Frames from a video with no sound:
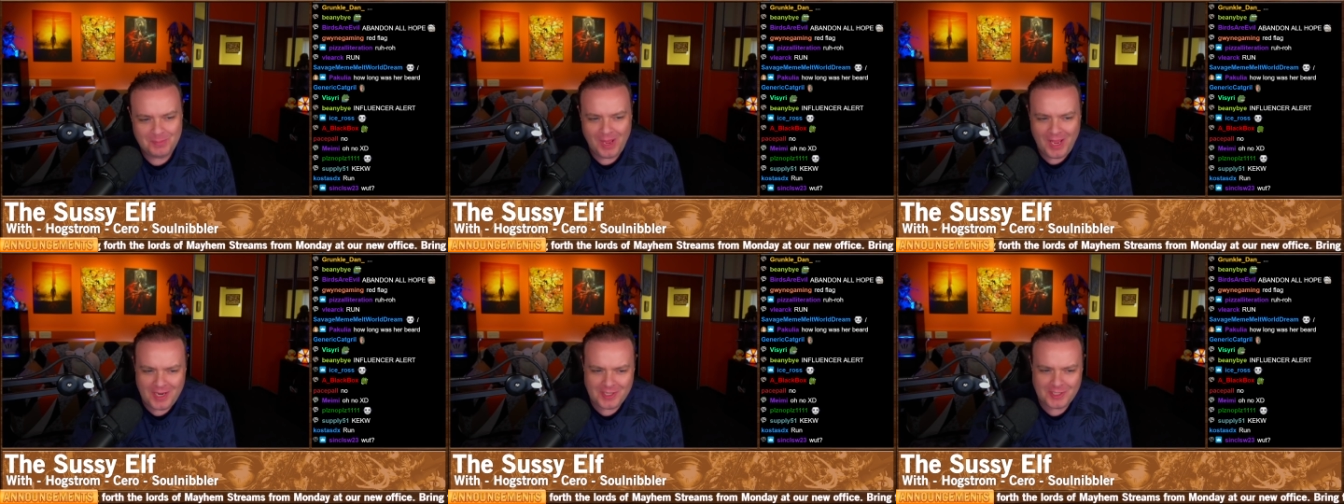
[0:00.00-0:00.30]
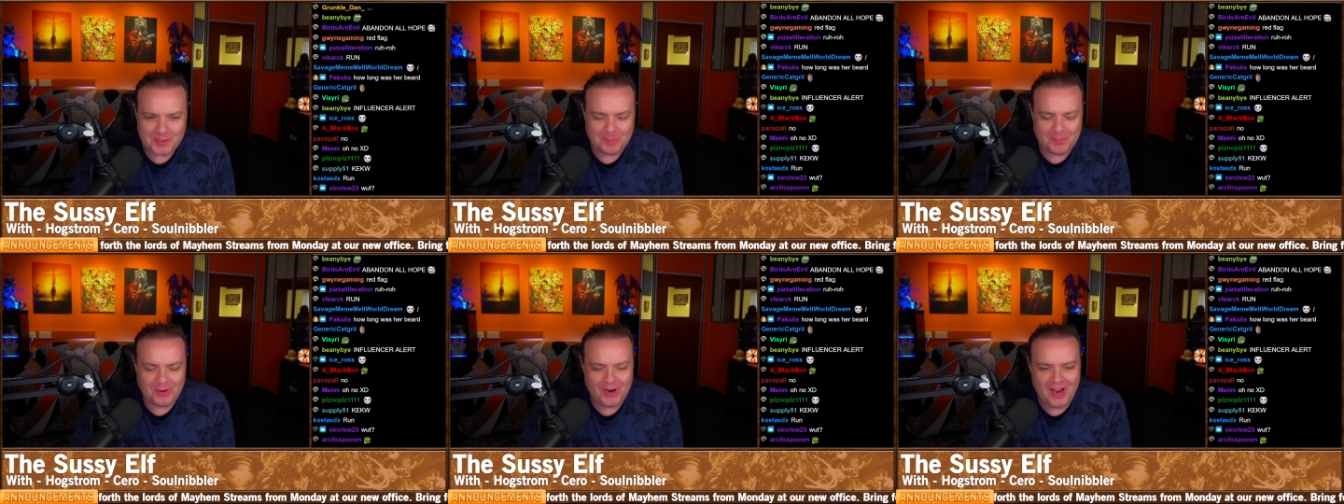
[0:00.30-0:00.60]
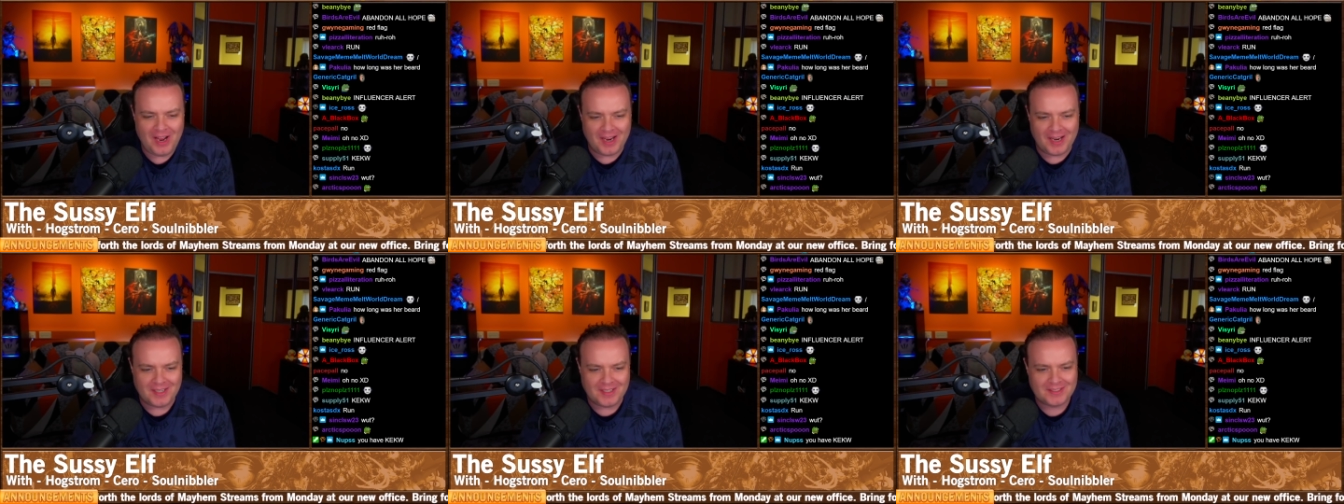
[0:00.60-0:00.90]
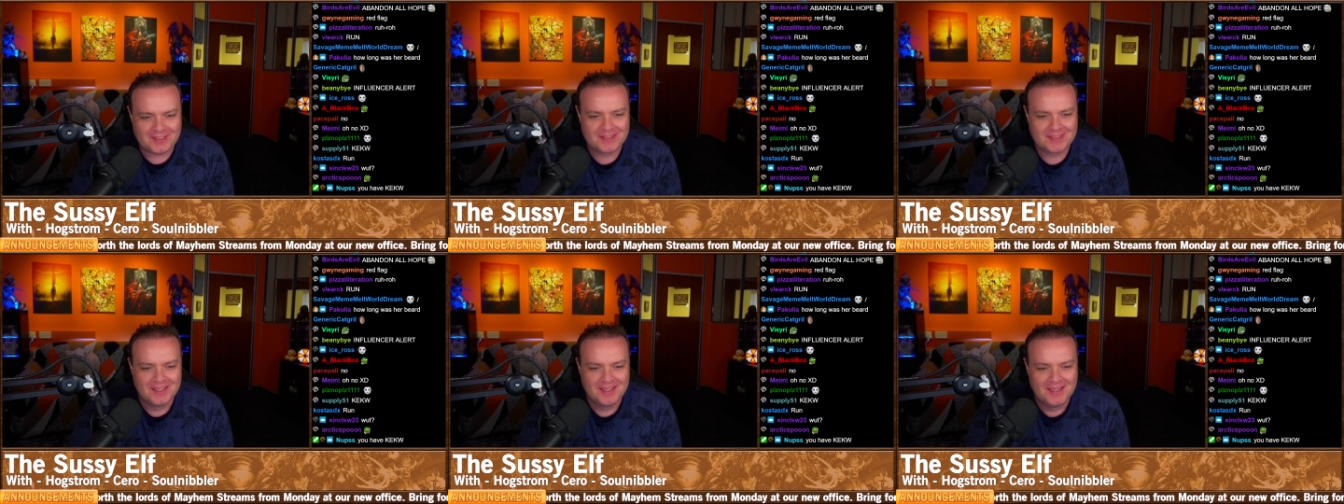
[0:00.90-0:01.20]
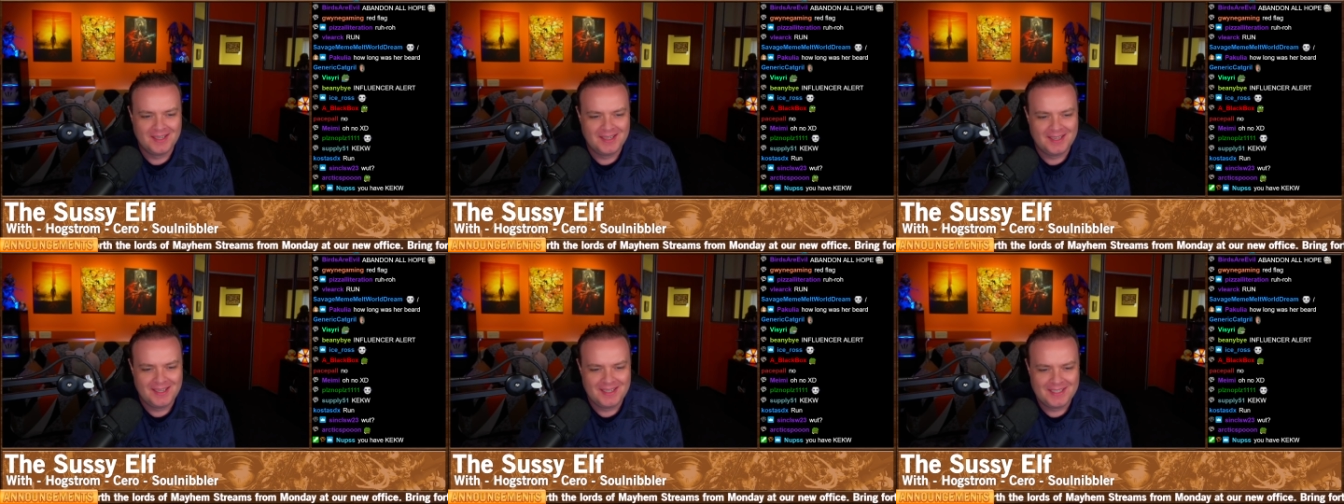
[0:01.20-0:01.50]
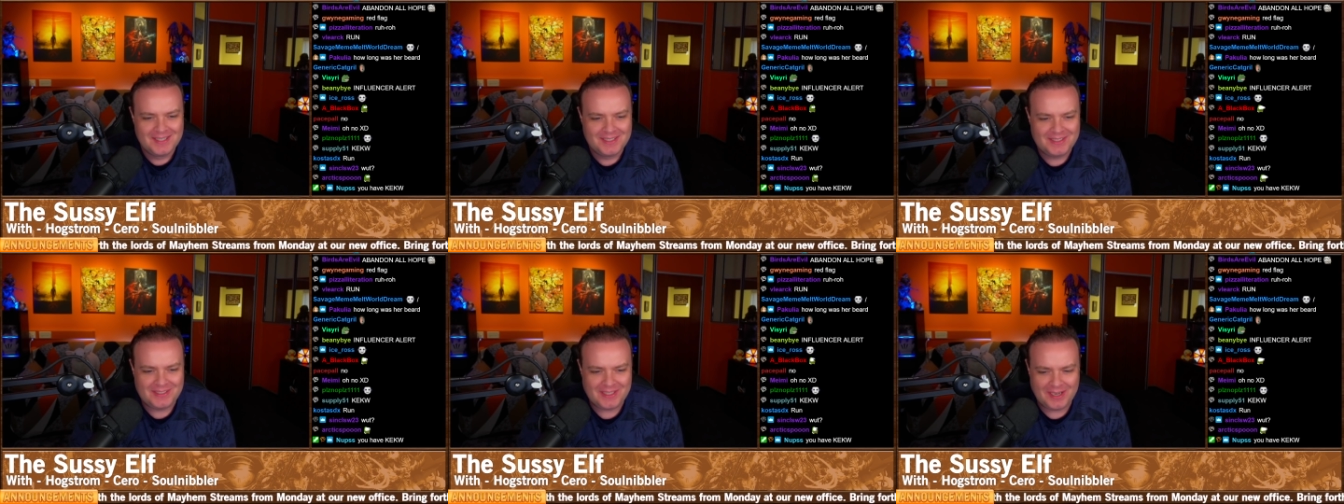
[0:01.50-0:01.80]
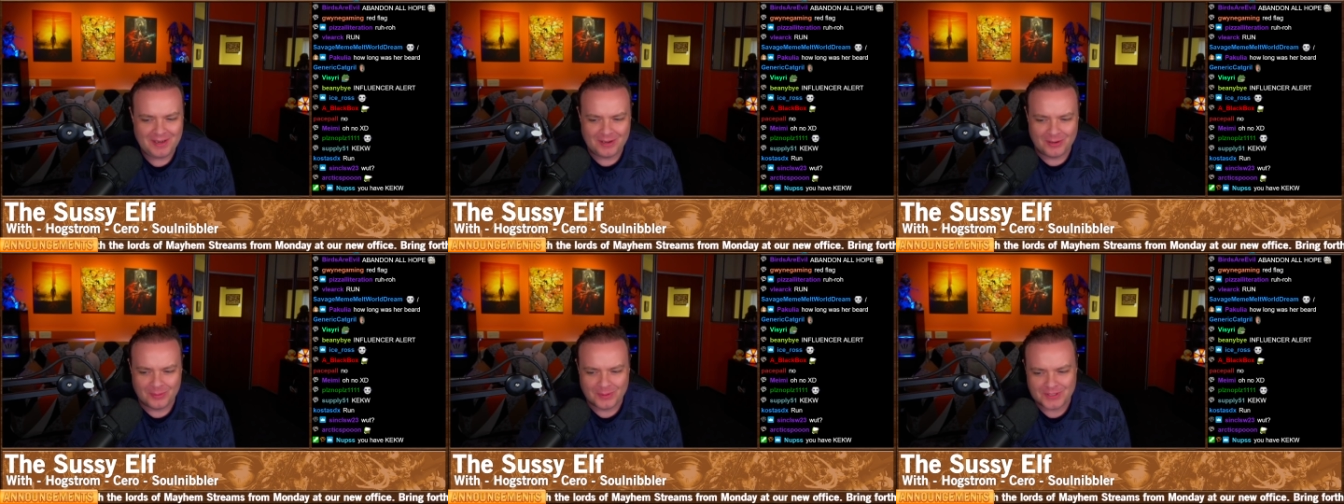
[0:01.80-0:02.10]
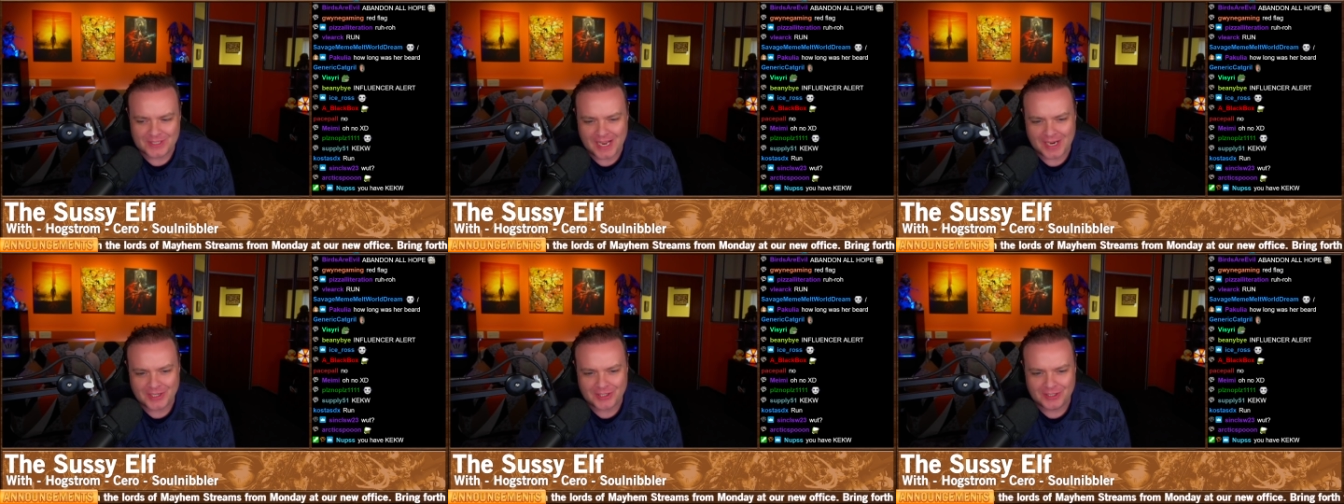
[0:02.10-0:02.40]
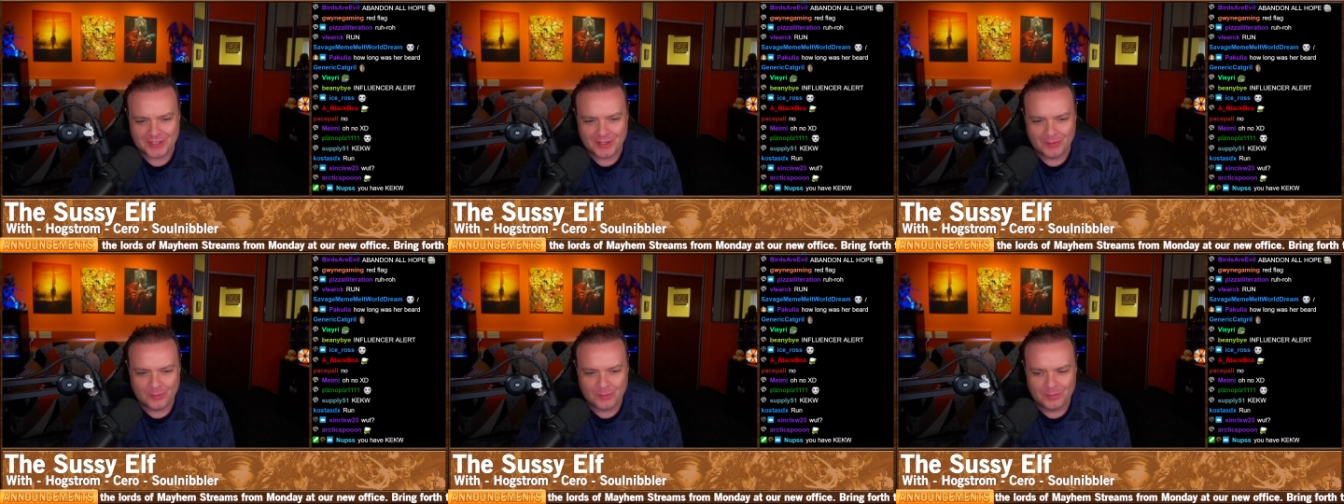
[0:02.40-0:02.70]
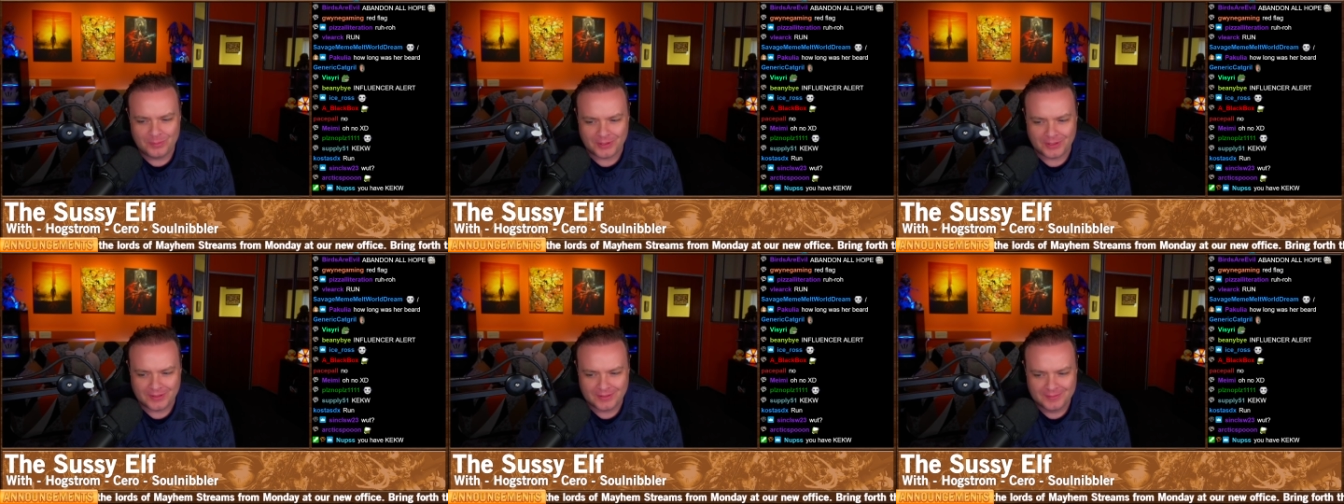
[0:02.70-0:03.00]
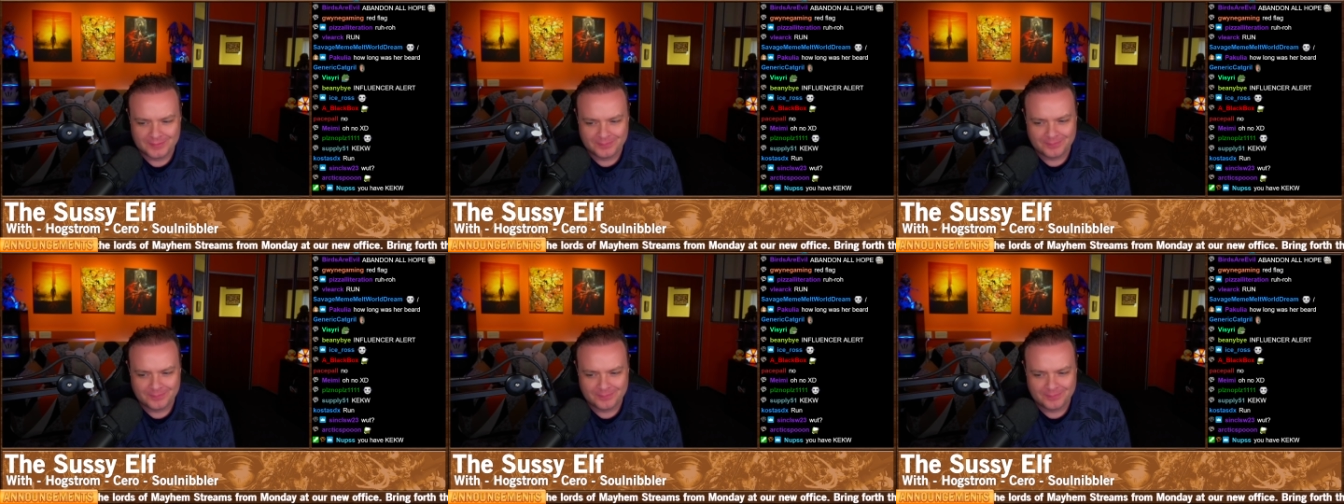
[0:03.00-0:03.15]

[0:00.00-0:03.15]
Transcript: my surprise, Sarah was actually a woman